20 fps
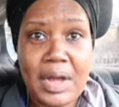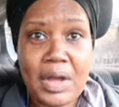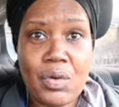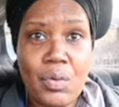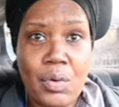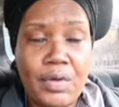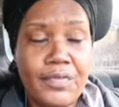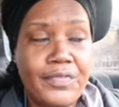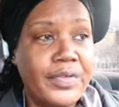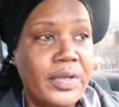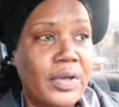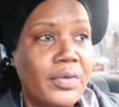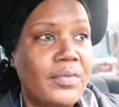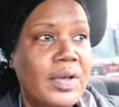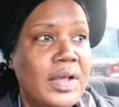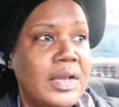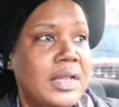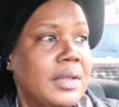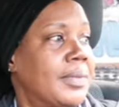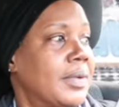coffee
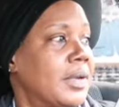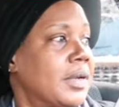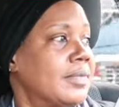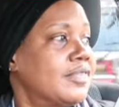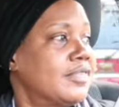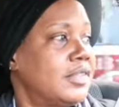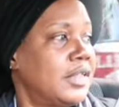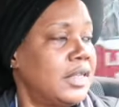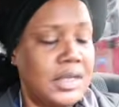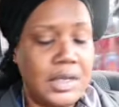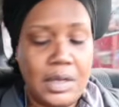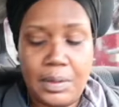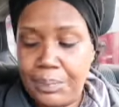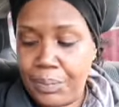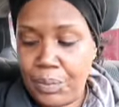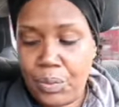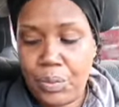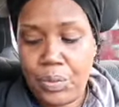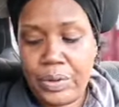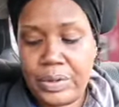already, but I'm sitting here
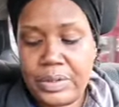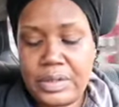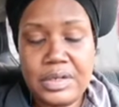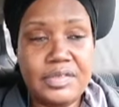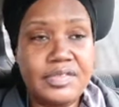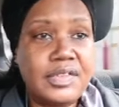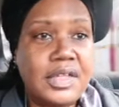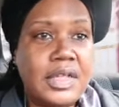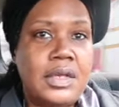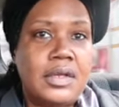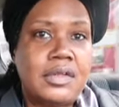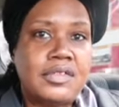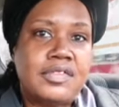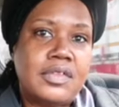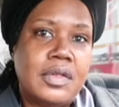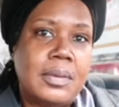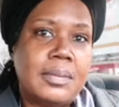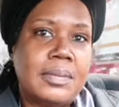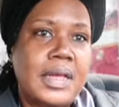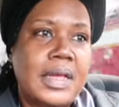bored and it's here.
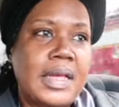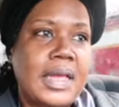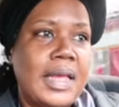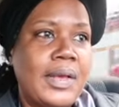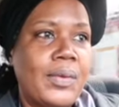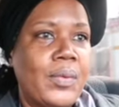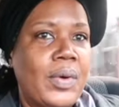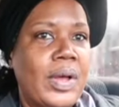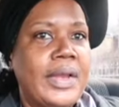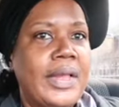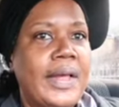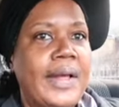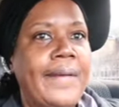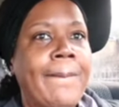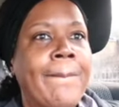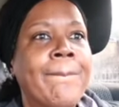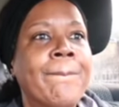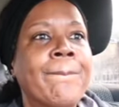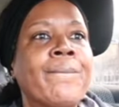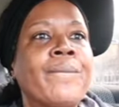So I'm like, hey, why
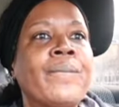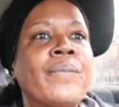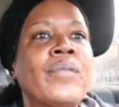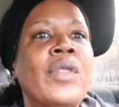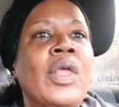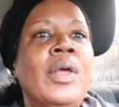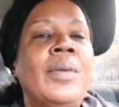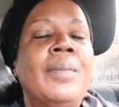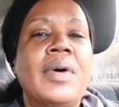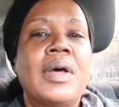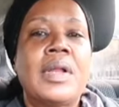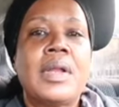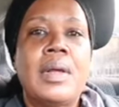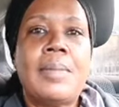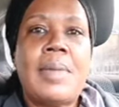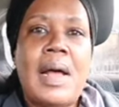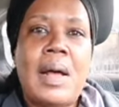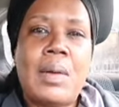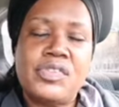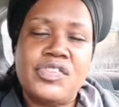not? But
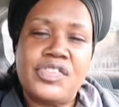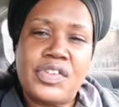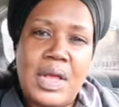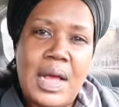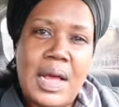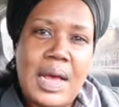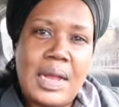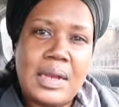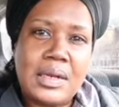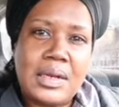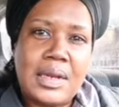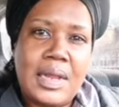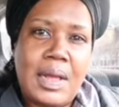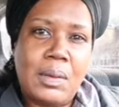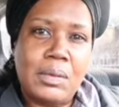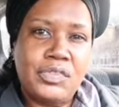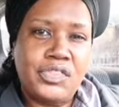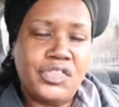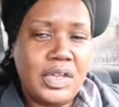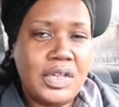um, how was your holiday?
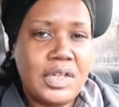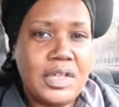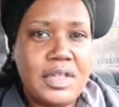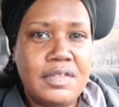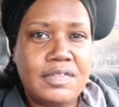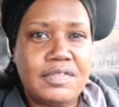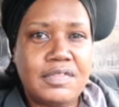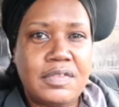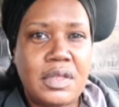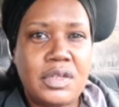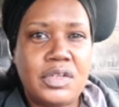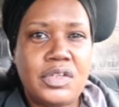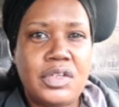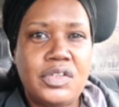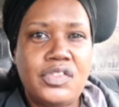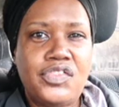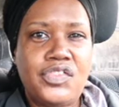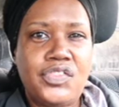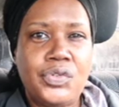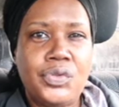How was your Easter?
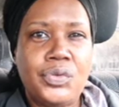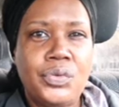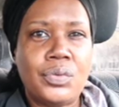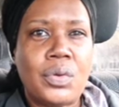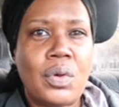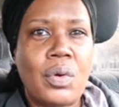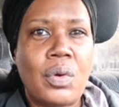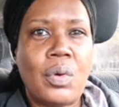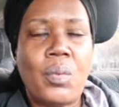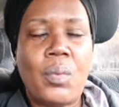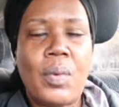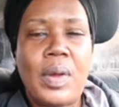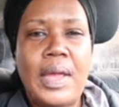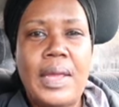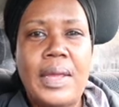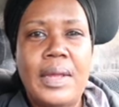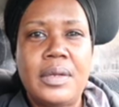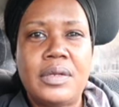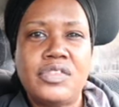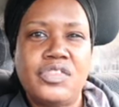Did you go
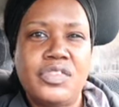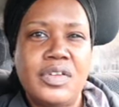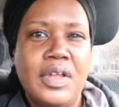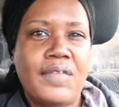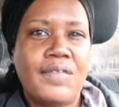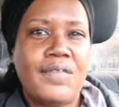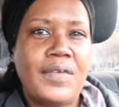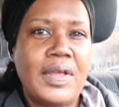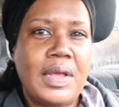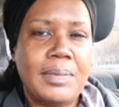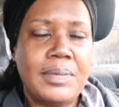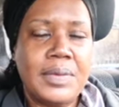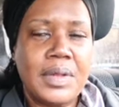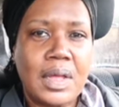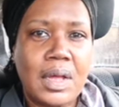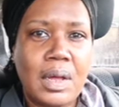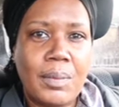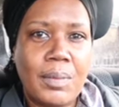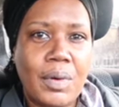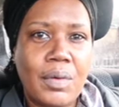away? Did you have family
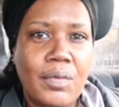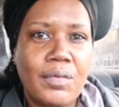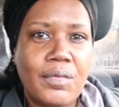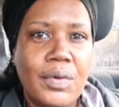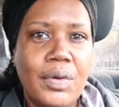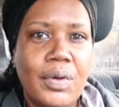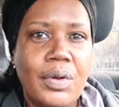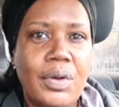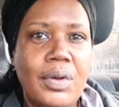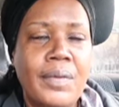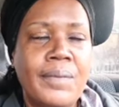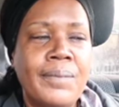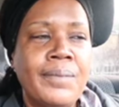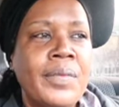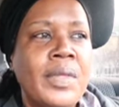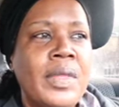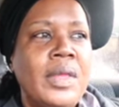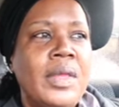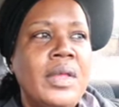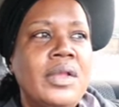come over?
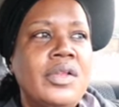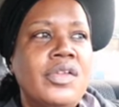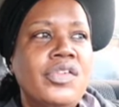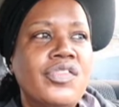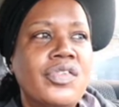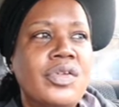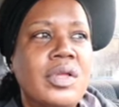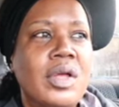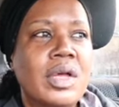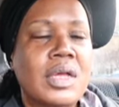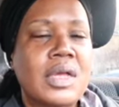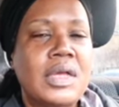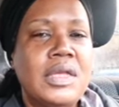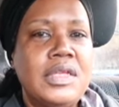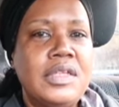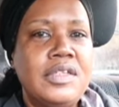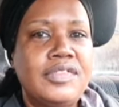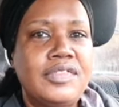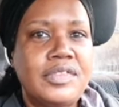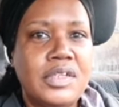Did you cook an
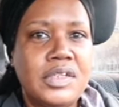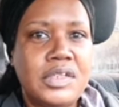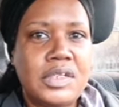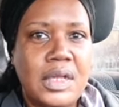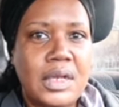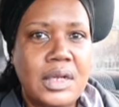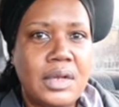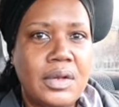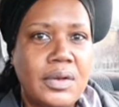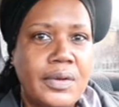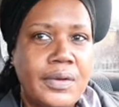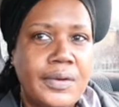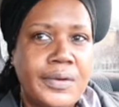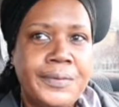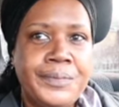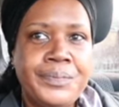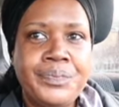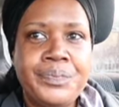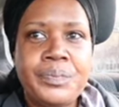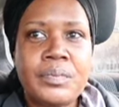Easter
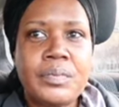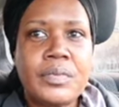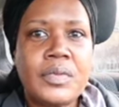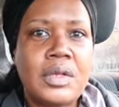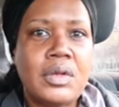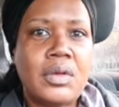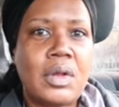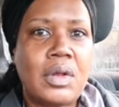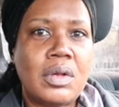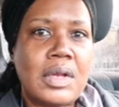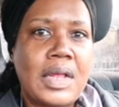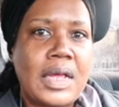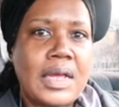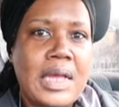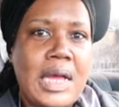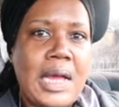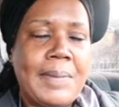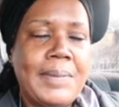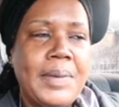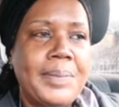dinner? You know, like
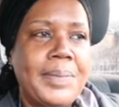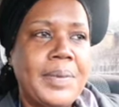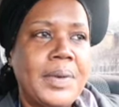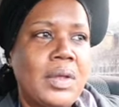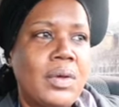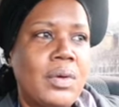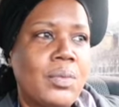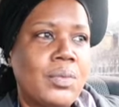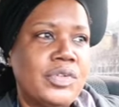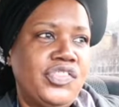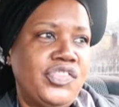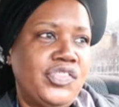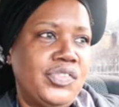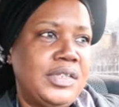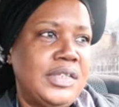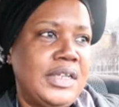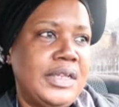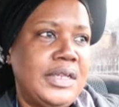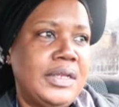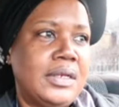comment below on what you
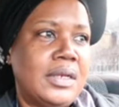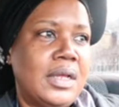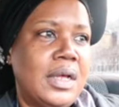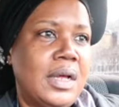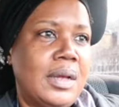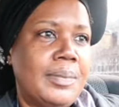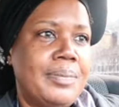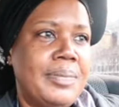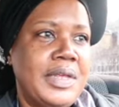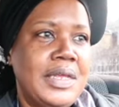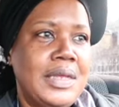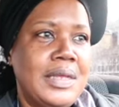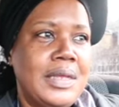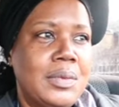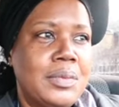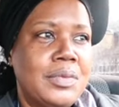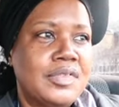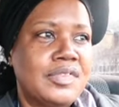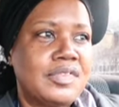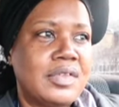did. Um, me,
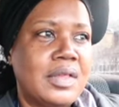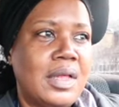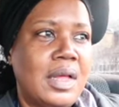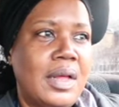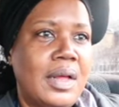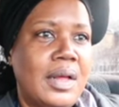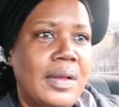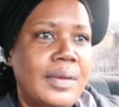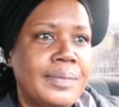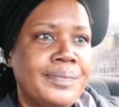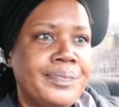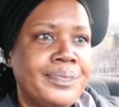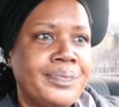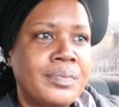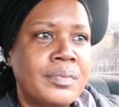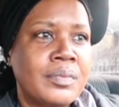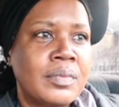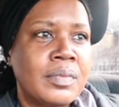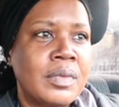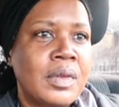it was um,
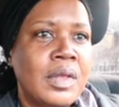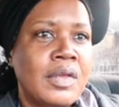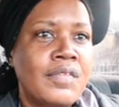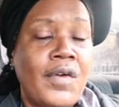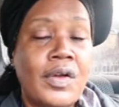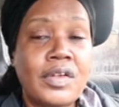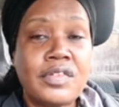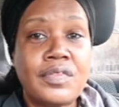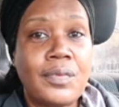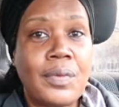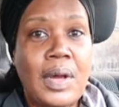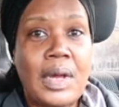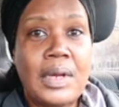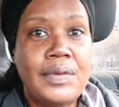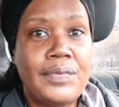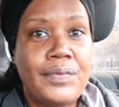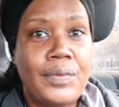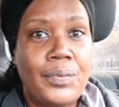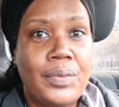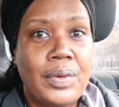first of all, I
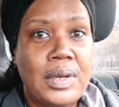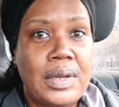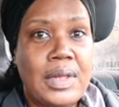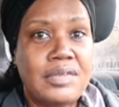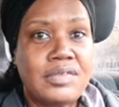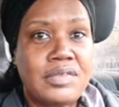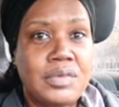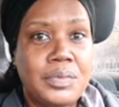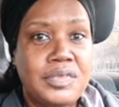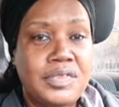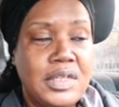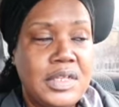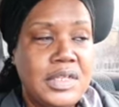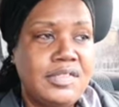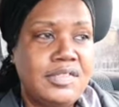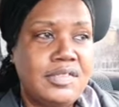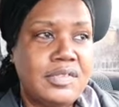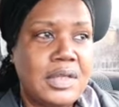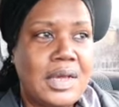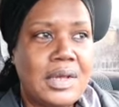didn't even realize it was
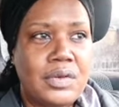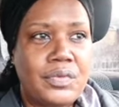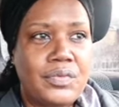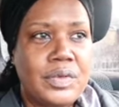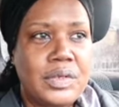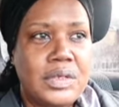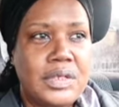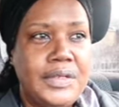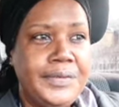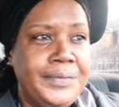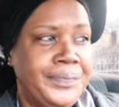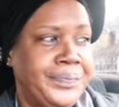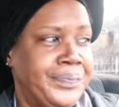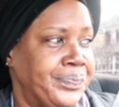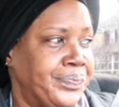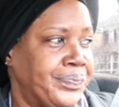Easter. I don't really